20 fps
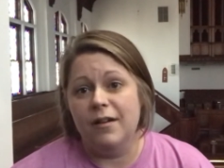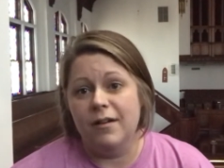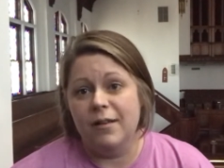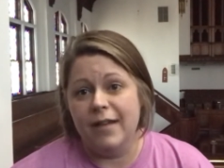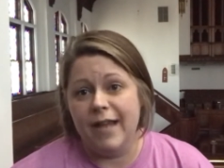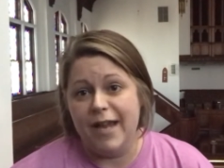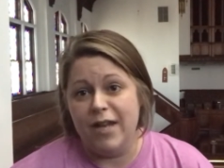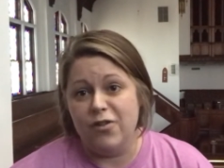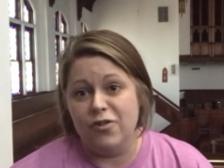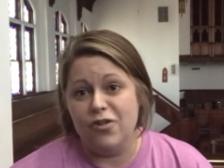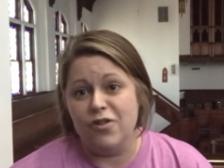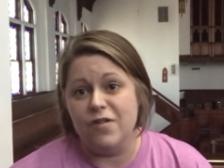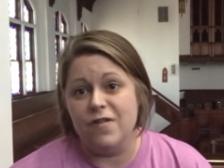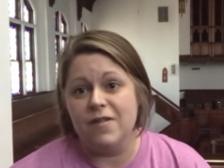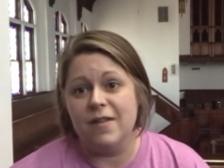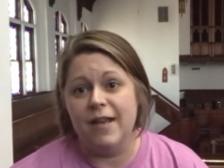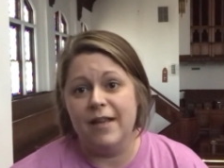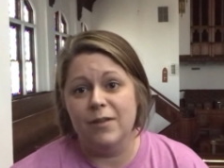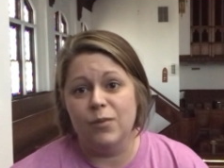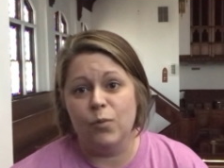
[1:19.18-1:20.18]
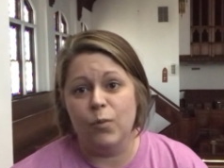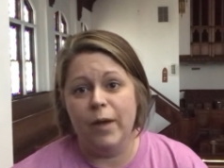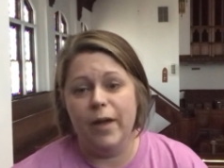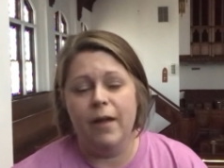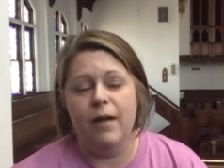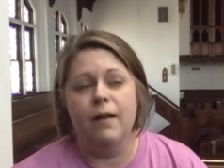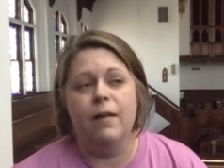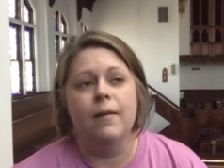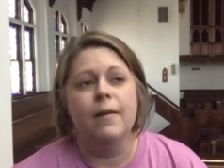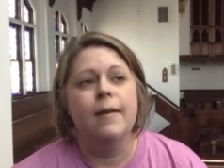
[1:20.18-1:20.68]
natures as
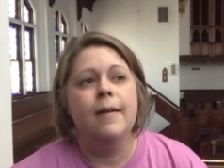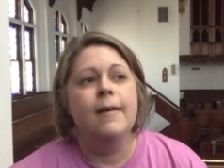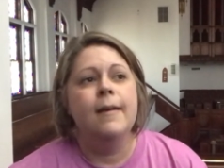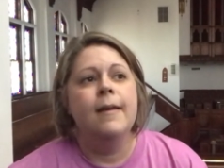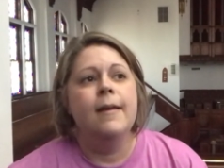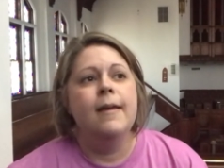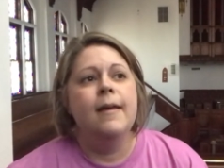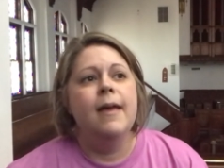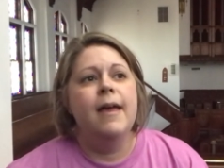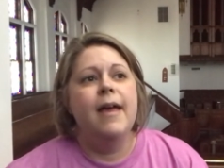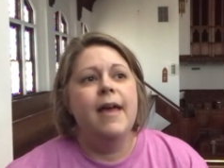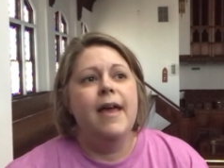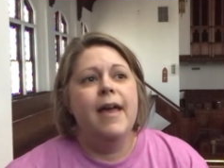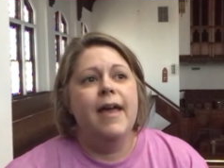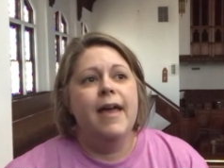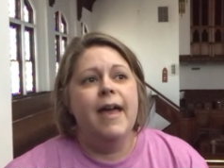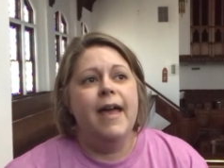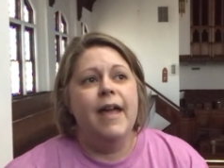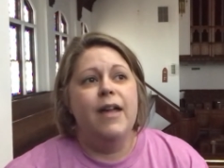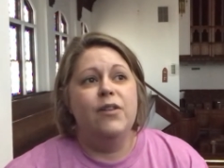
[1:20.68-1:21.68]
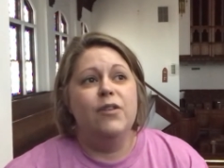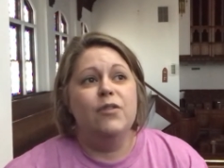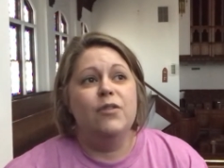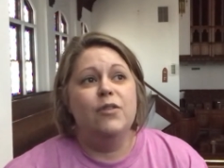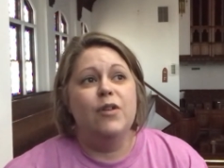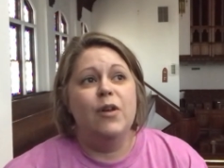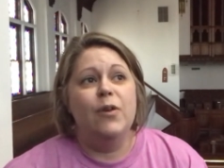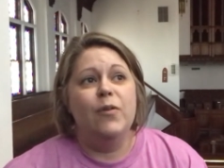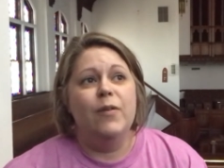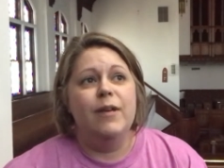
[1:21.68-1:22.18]
well. And just
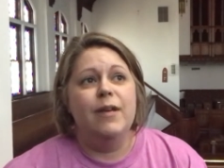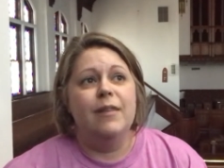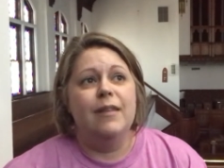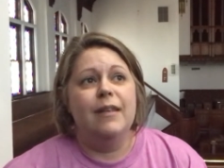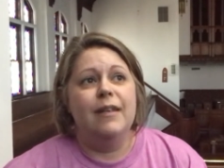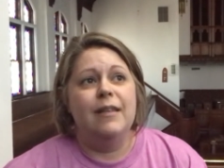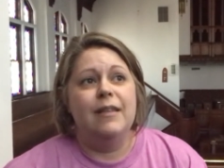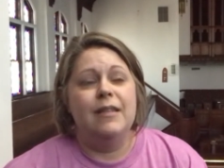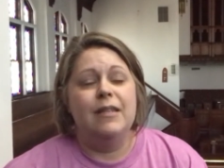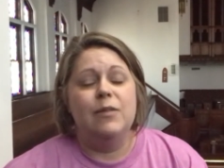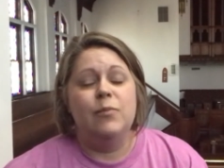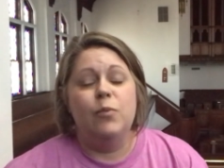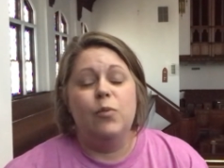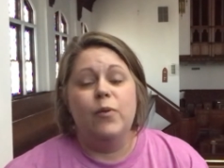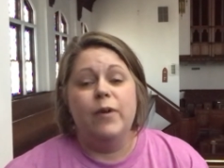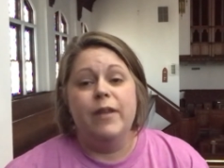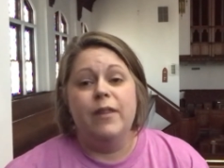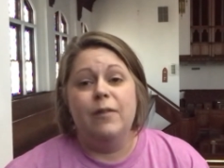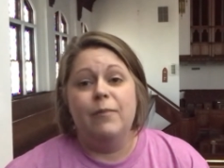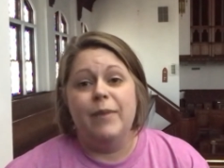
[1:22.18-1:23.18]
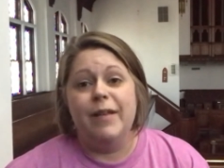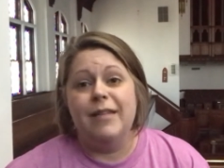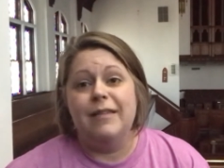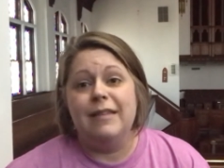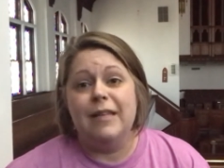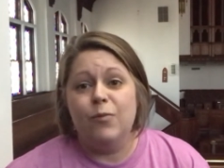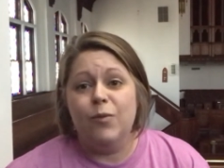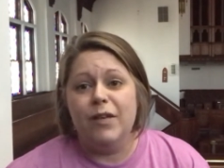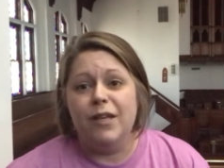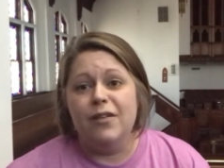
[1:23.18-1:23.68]
knowing that at this point, the best
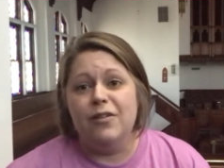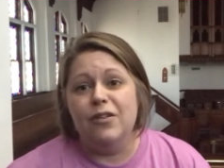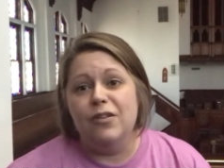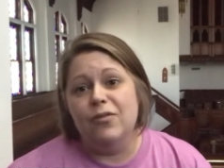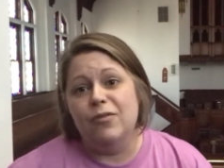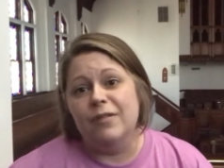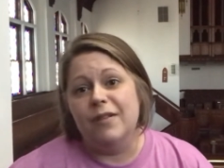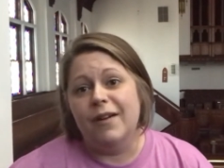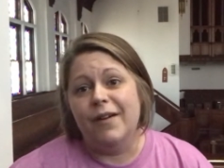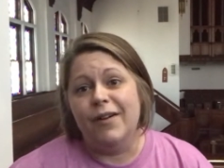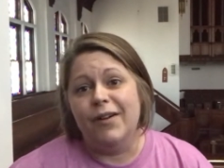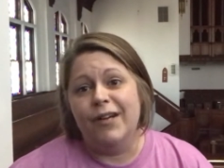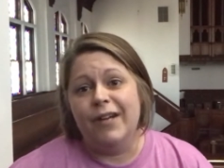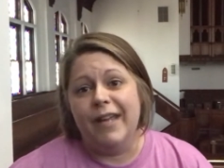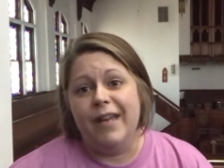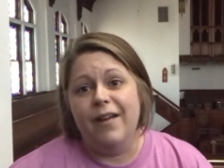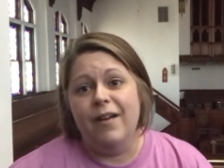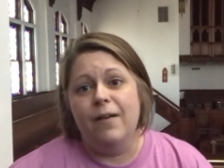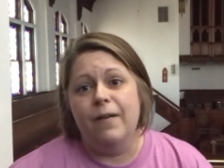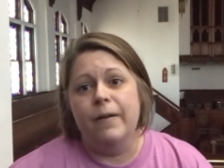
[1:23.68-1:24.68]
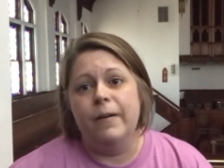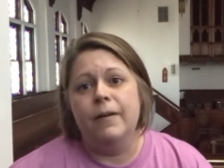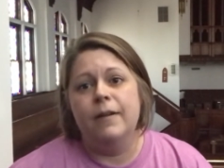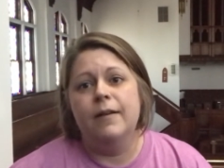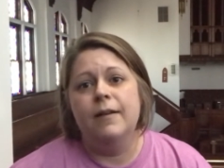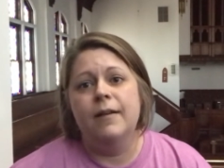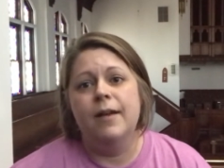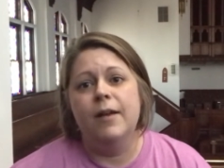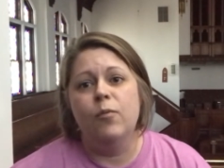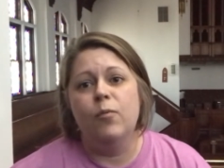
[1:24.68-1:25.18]
thing we can do is hunker down
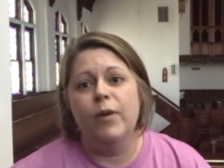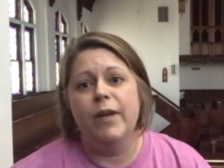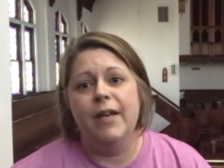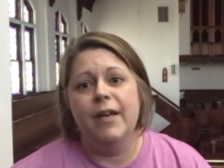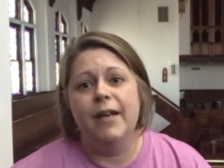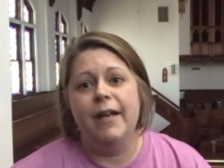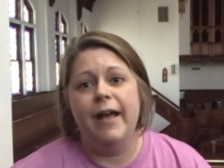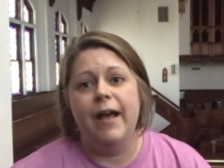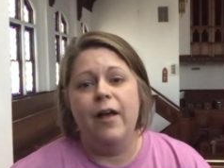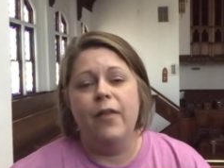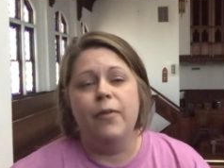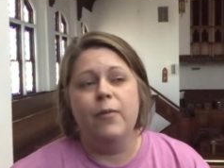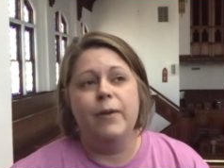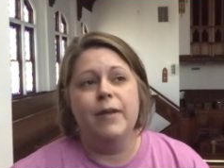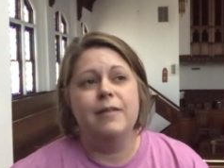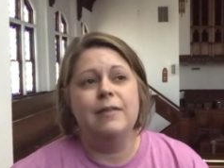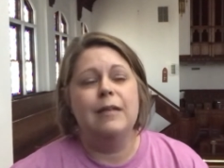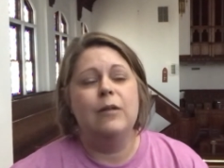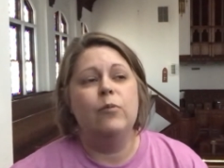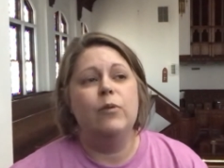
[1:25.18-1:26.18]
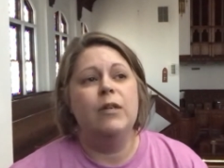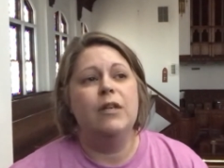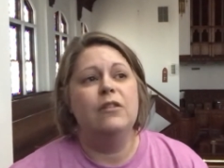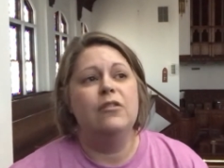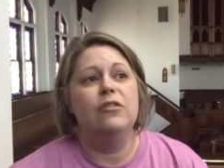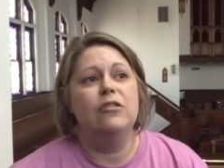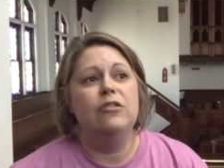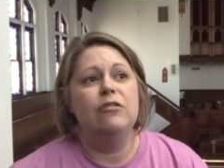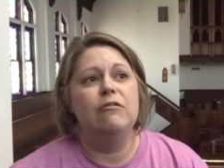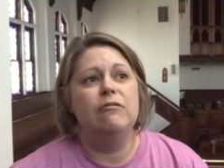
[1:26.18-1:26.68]
and wait it out. The best thing we
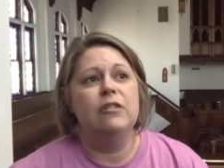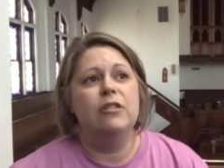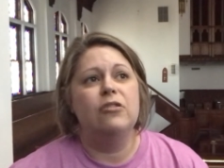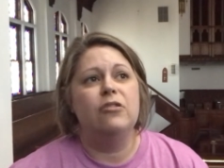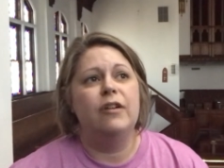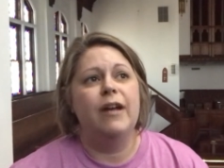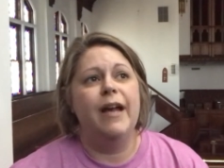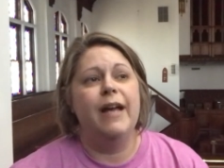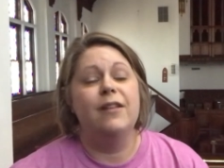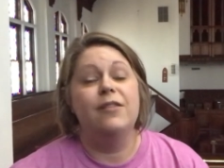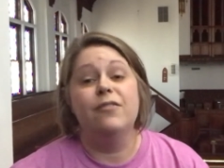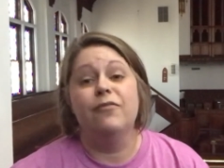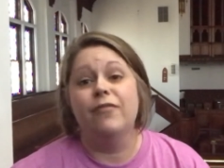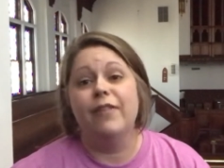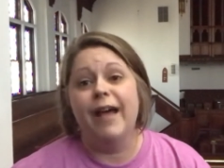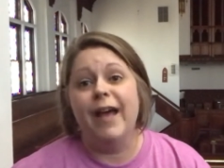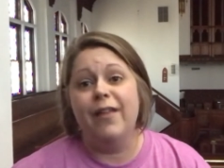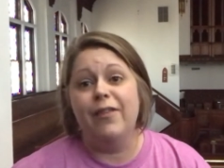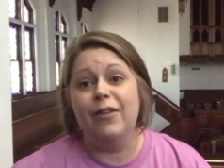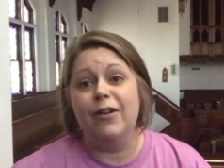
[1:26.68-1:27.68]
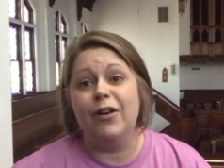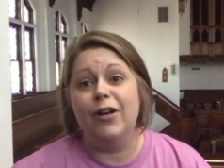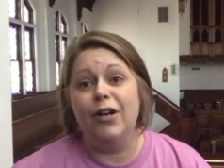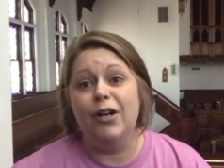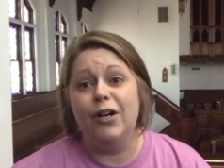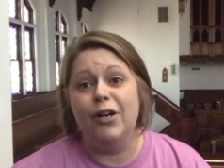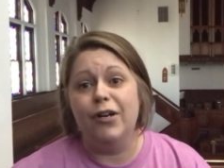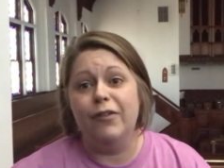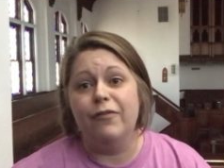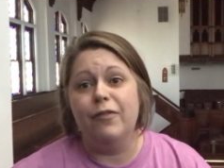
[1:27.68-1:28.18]
can do is try to flatten the
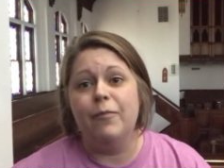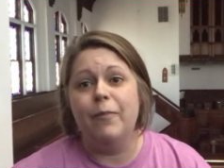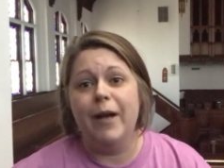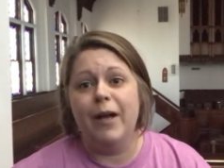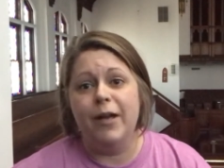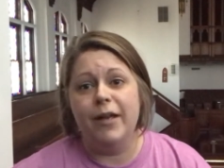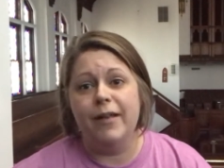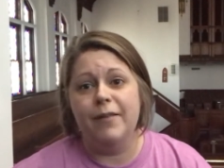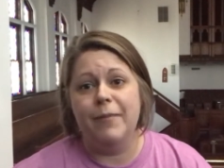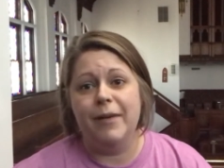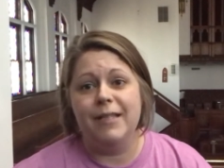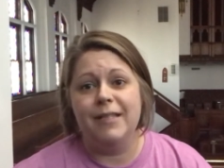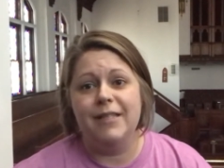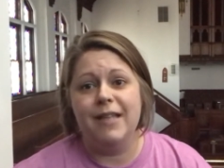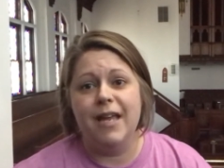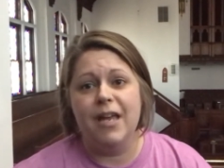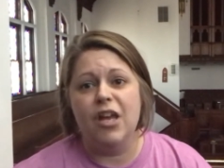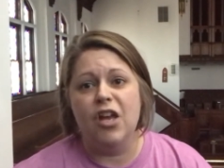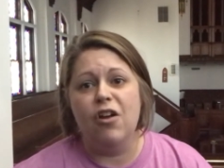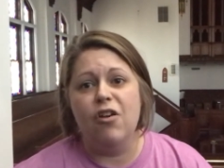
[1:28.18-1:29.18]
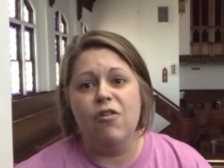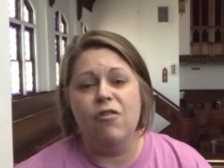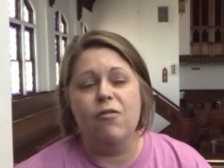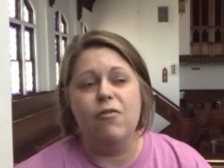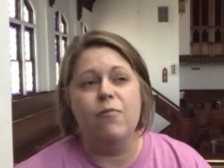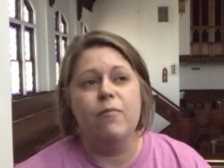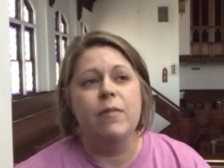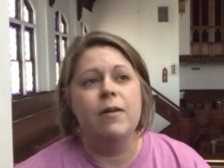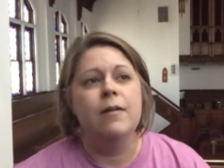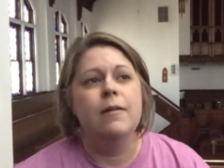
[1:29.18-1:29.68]
curve by, by staying at
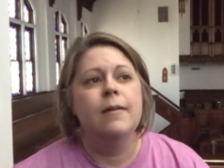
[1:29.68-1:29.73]
home